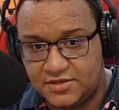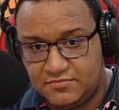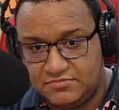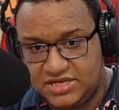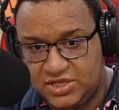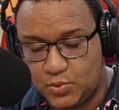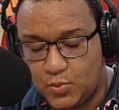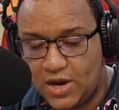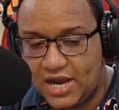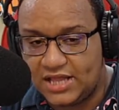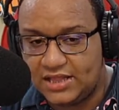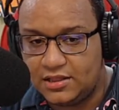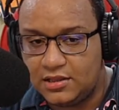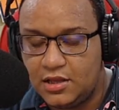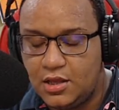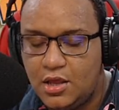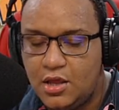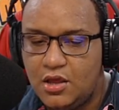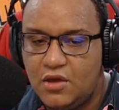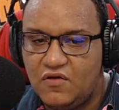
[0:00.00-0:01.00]
Meanwhile,
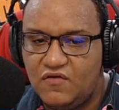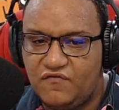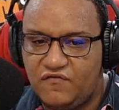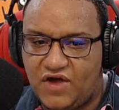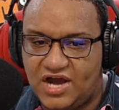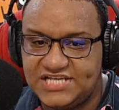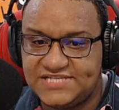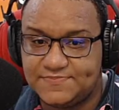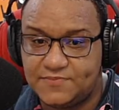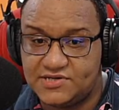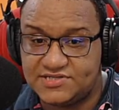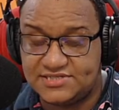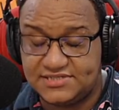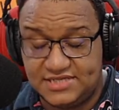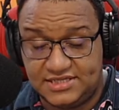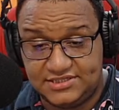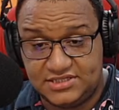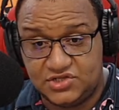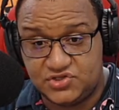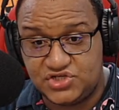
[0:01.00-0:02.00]
Vice
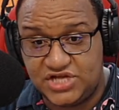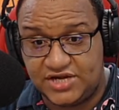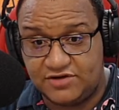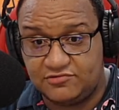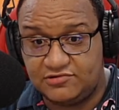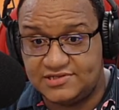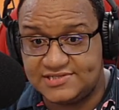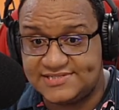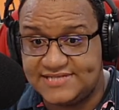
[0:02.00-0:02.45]
President and General